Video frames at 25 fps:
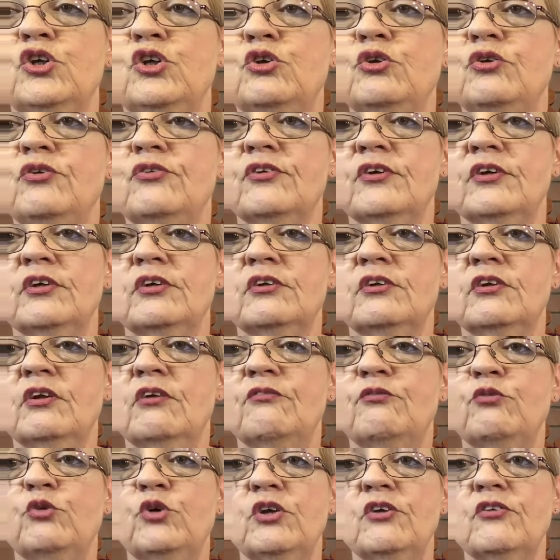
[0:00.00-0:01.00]
use it
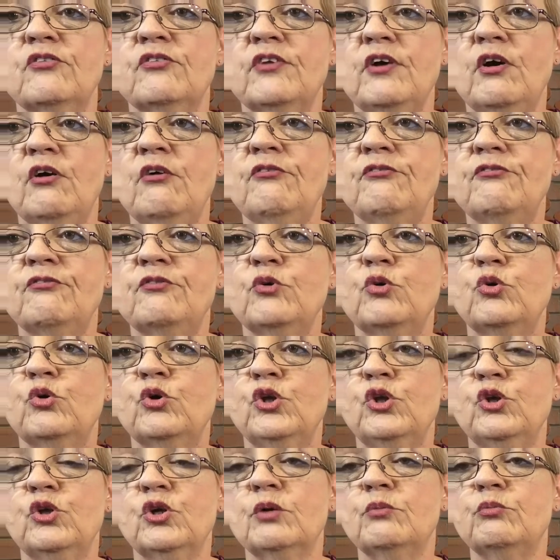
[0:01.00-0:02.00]
for yourself or
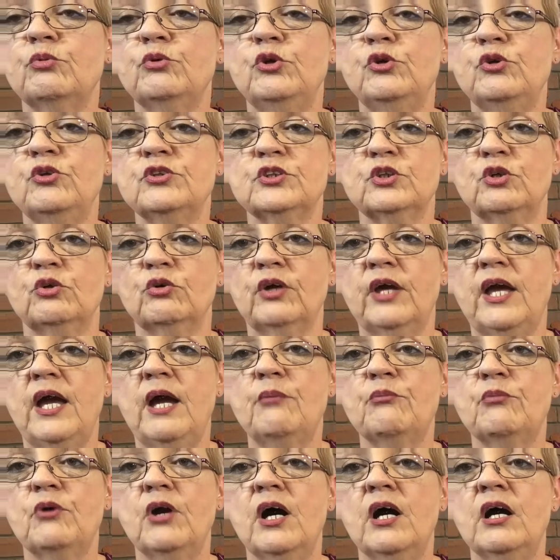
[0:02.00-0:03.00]
you can use it on
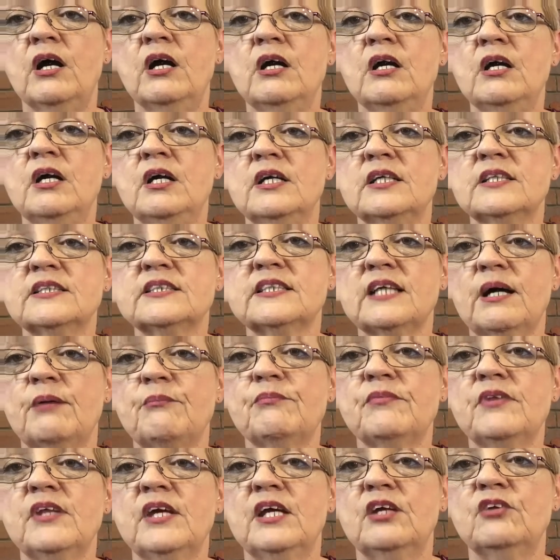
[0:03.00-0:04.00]
camera,
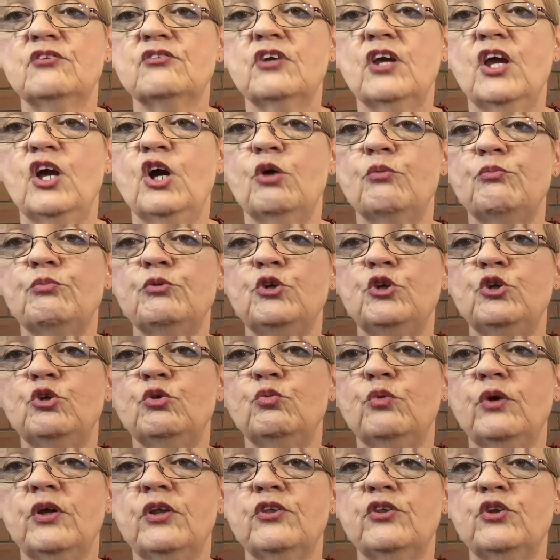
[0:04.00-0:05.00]
something to help you
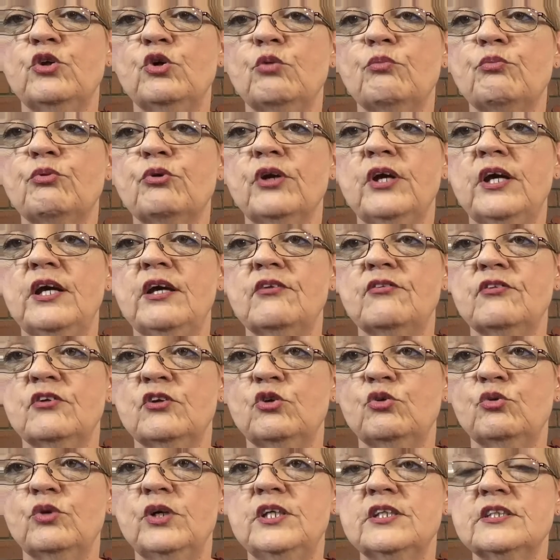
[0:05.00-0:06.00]
with your prayers and
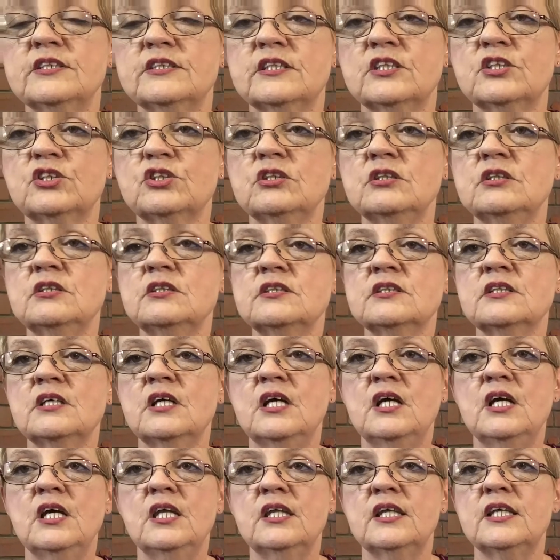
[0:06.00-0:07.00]
your intercessions.
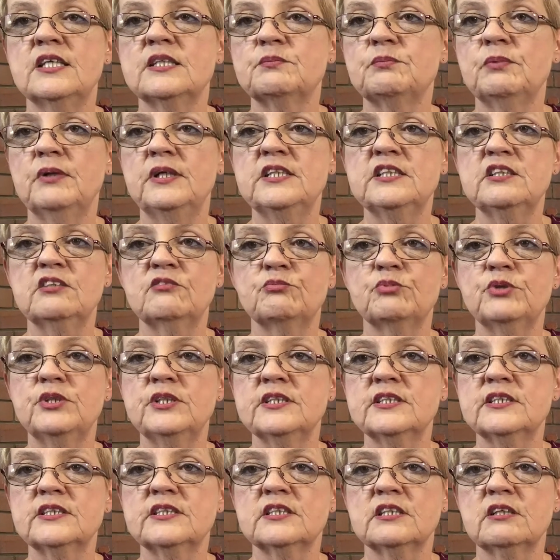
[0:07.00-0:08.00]
There's plenty of
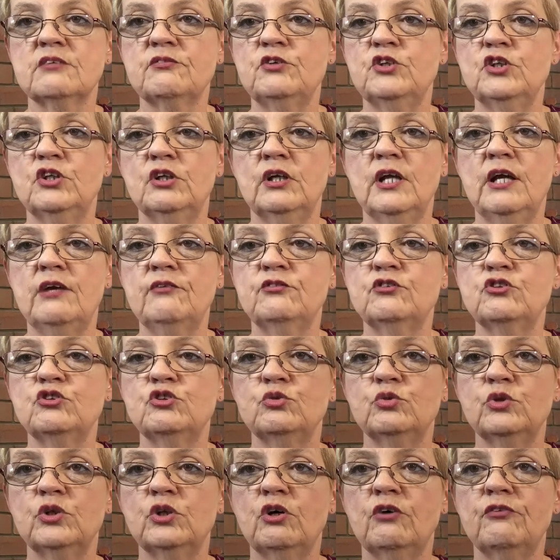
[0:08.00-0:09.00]
printed stuff, you don't have to
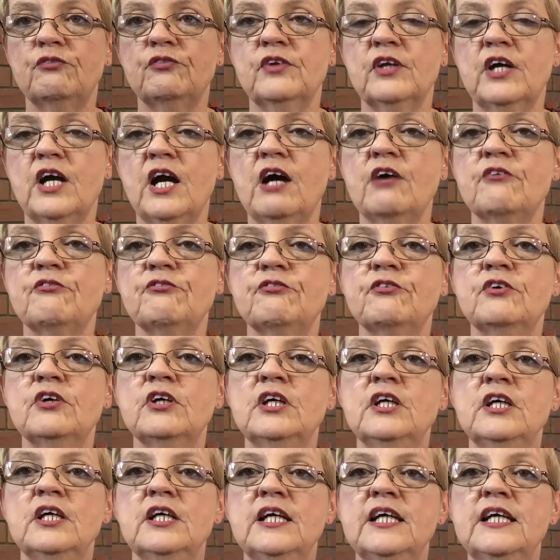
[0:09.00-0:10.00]
do it off the cuff.
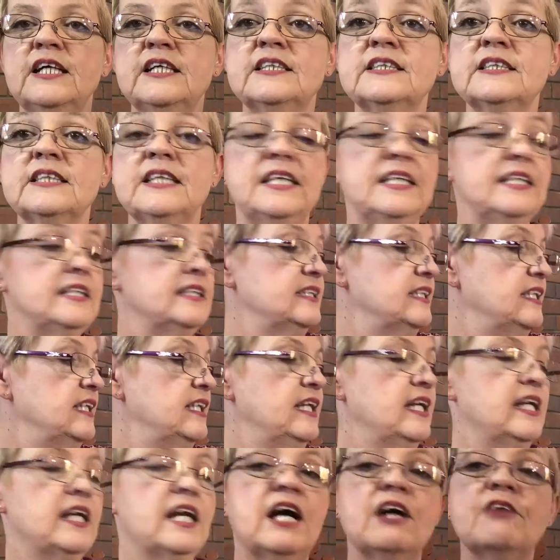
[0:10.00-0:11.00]
It's easy
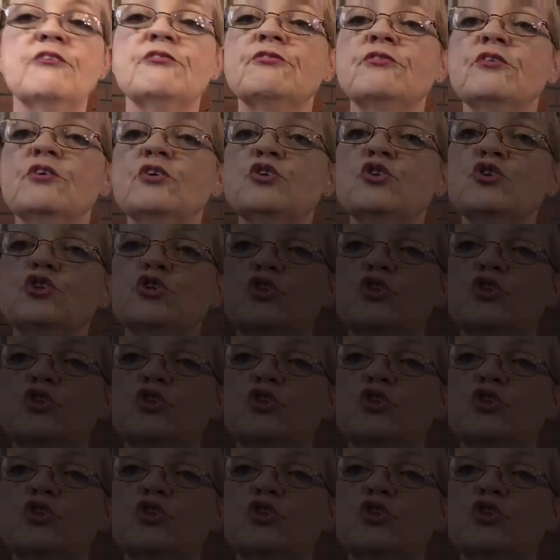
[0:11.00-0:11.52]
enough to